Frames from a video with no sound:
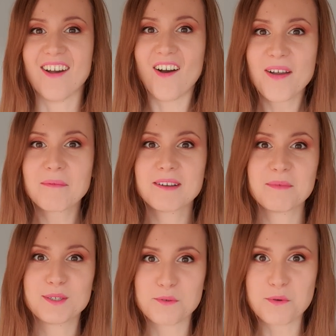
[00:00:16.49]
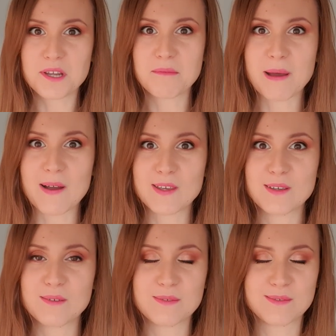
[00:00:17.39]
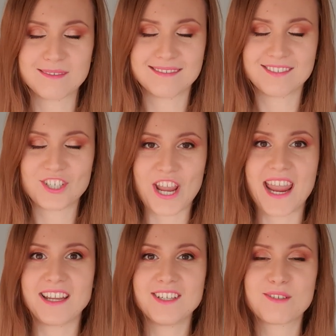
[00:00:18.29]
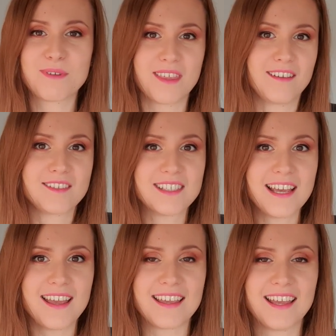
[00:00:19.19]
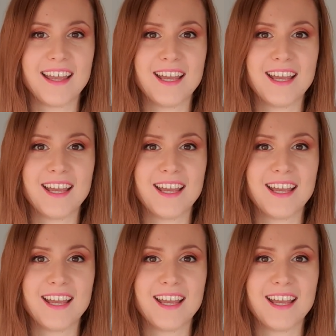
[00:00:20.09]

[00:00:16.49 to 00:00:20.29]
I'm gonna be talking about change with you today.